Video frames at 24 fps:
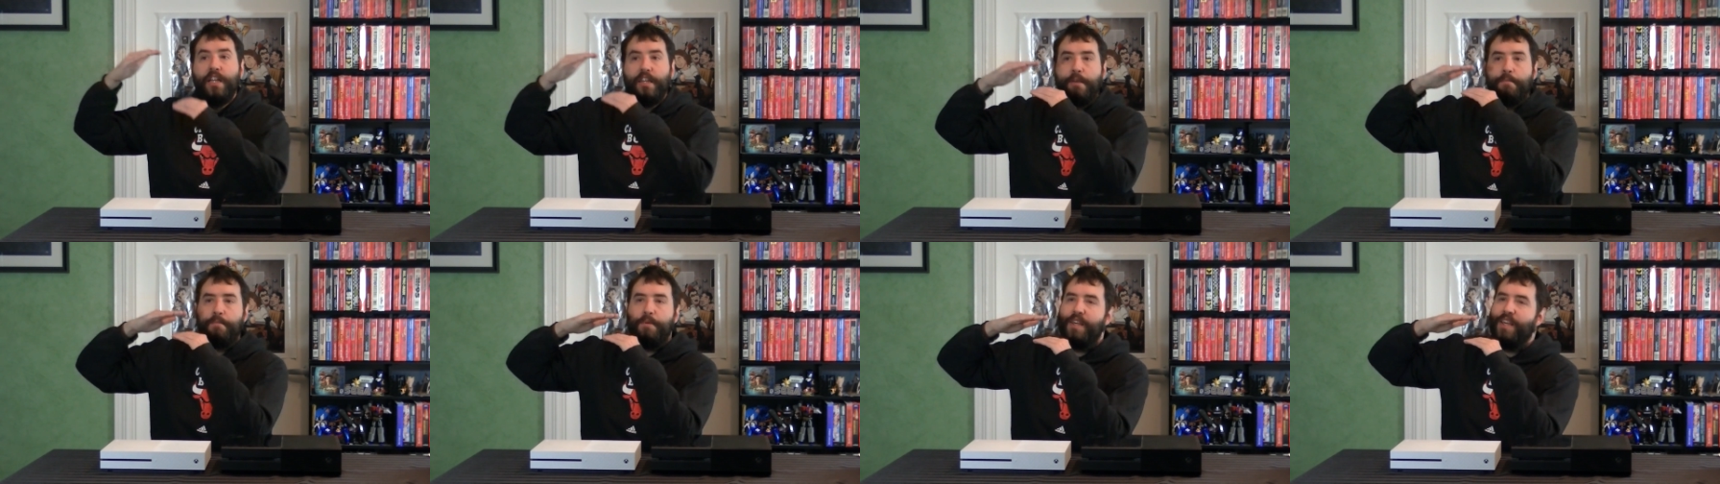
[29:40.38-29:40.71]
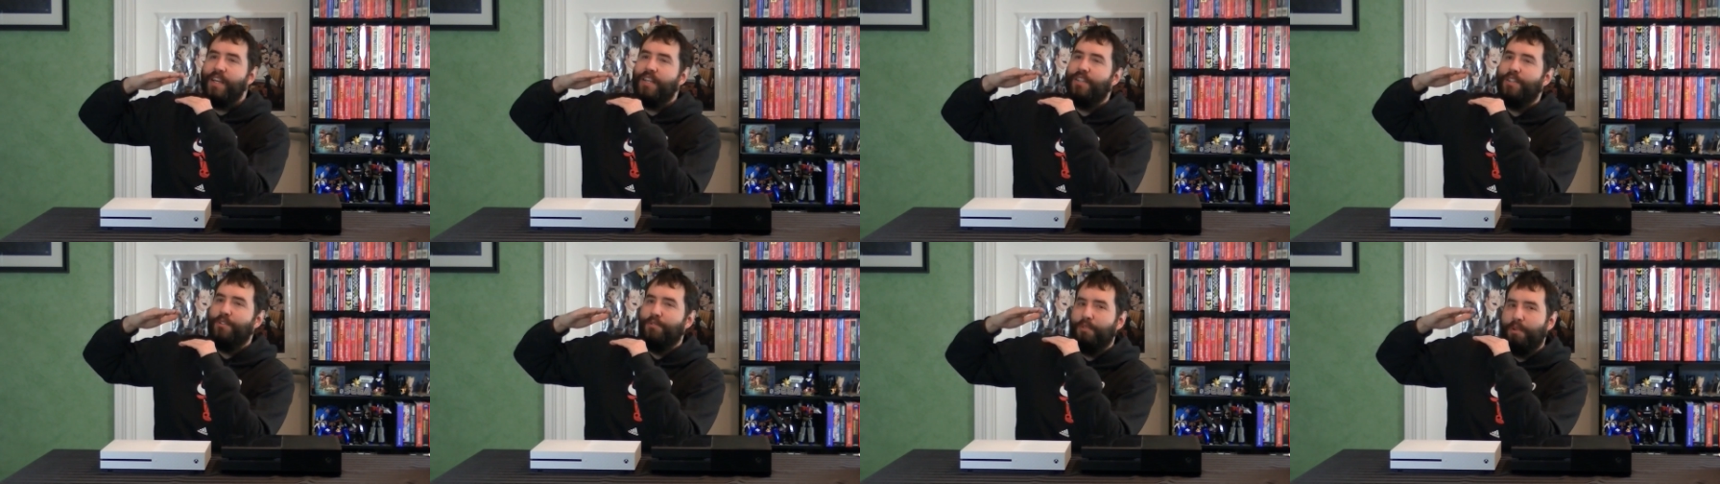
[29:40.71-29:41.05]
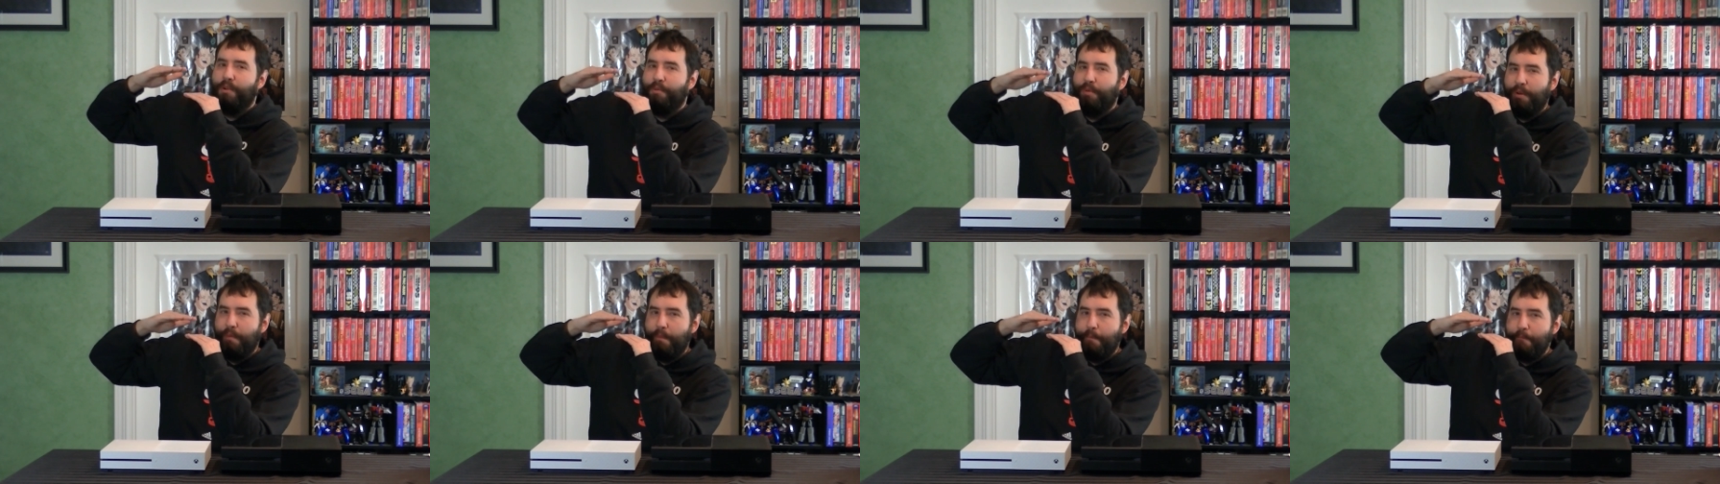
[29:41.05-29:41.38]
the
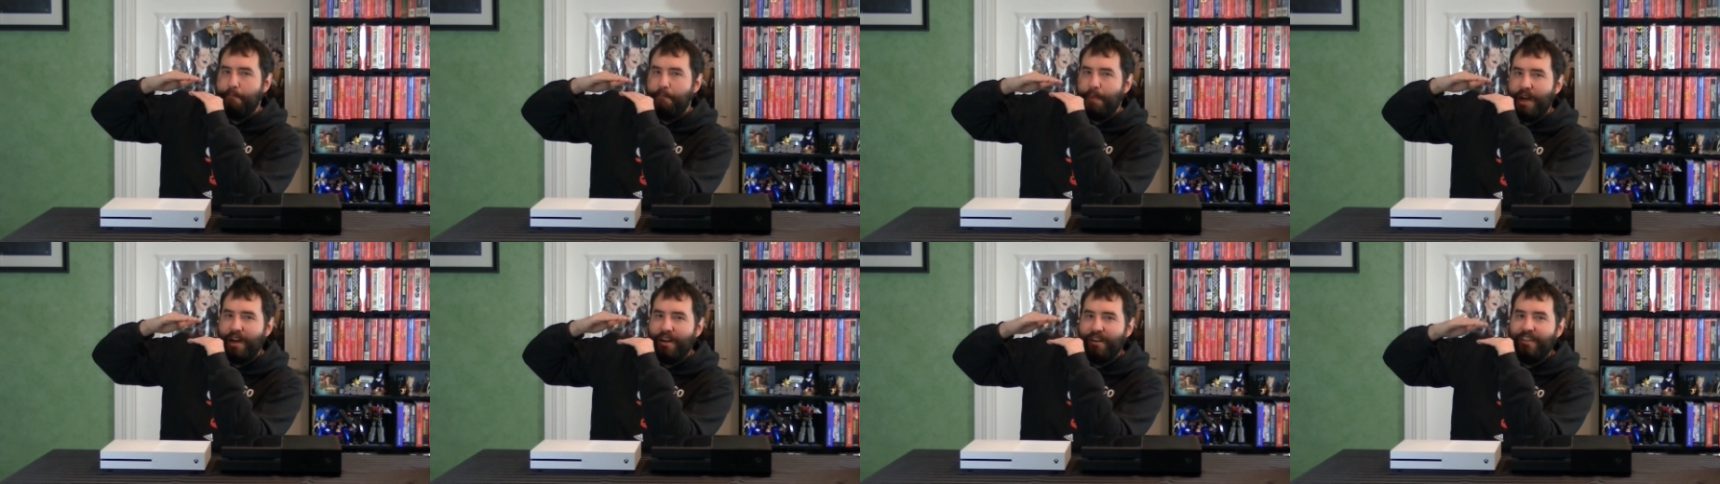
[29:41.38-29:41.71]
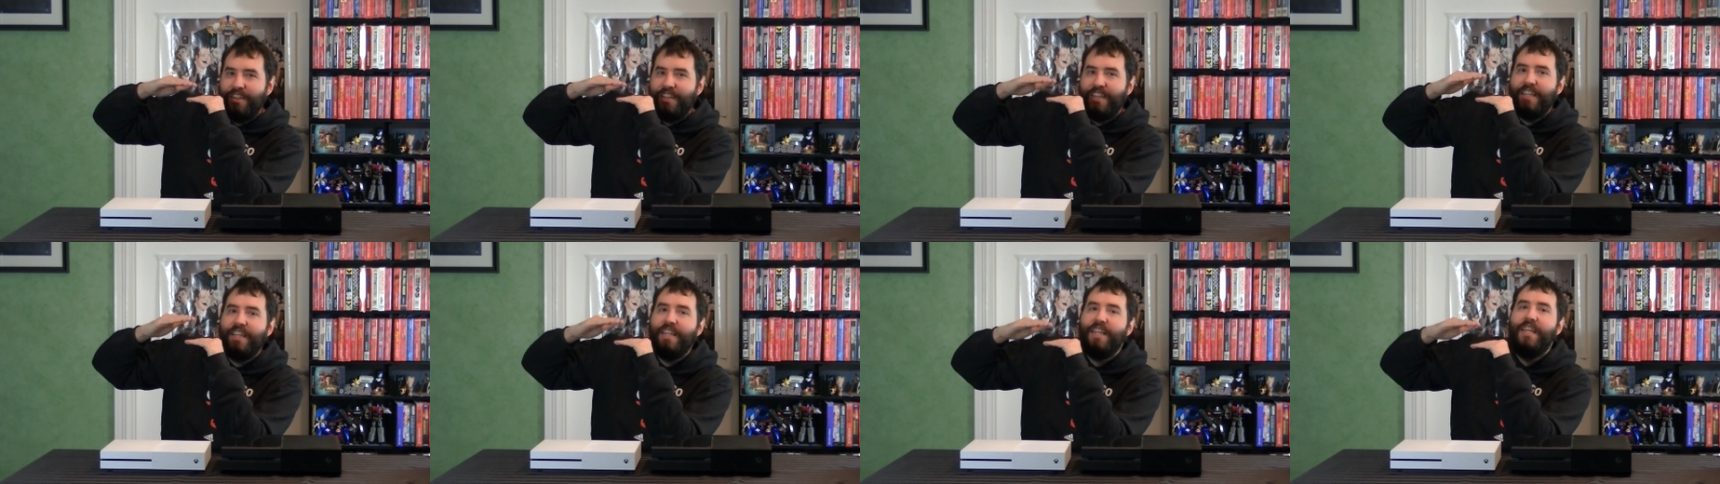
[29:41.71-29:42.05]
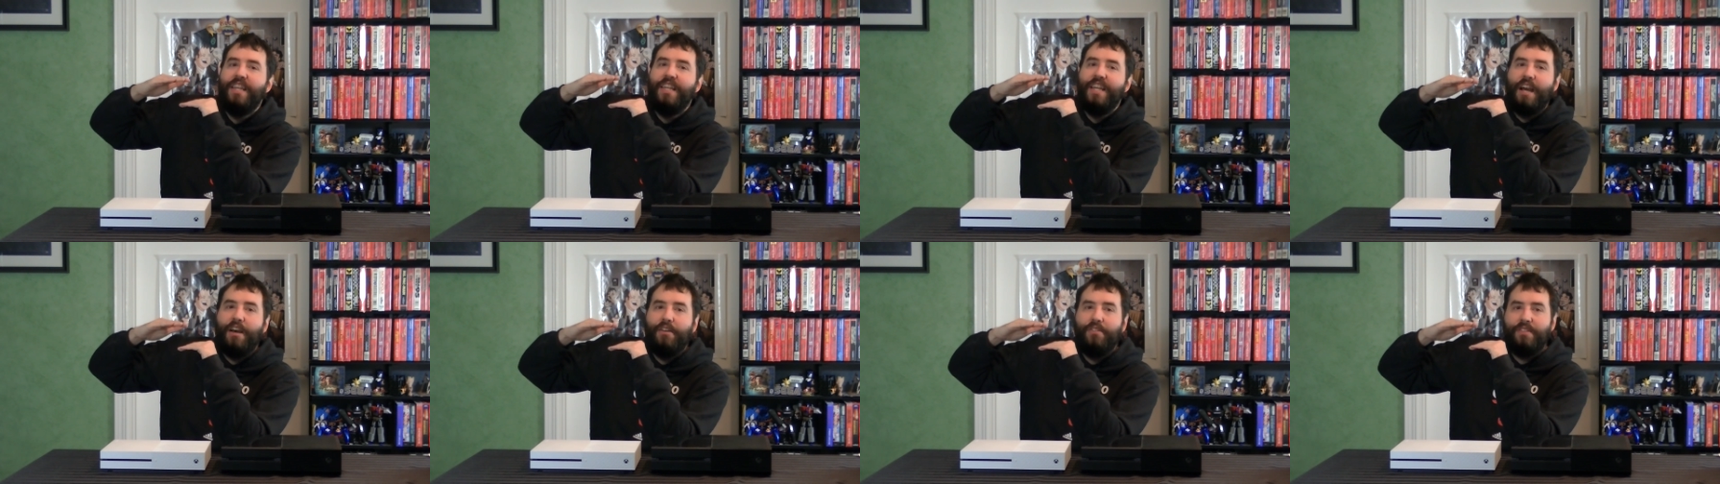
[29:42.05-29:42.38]
PS3 would barely
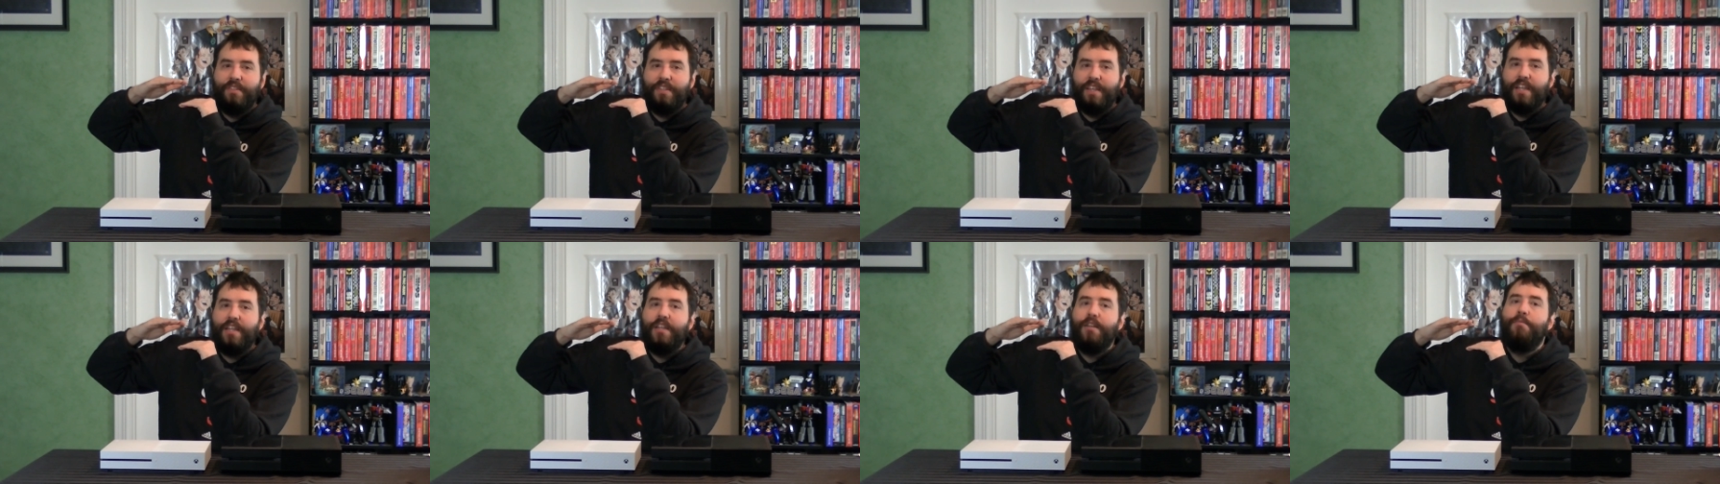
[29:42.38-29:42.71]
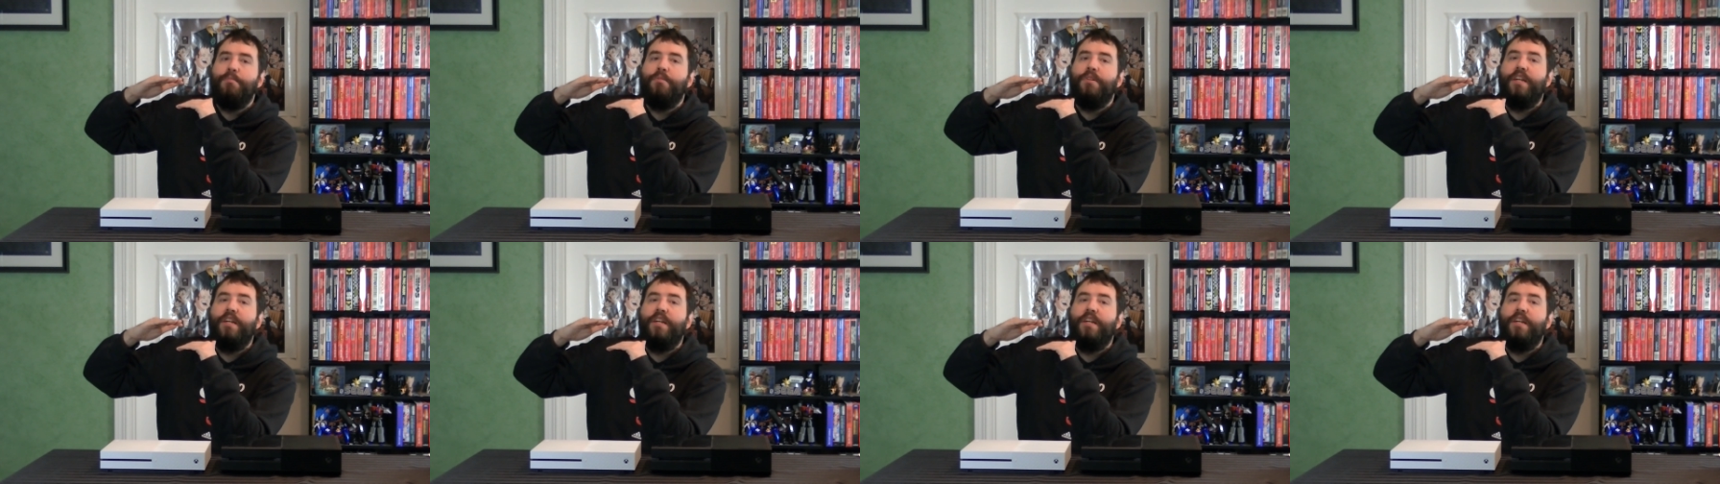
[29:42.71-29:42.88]
eke out second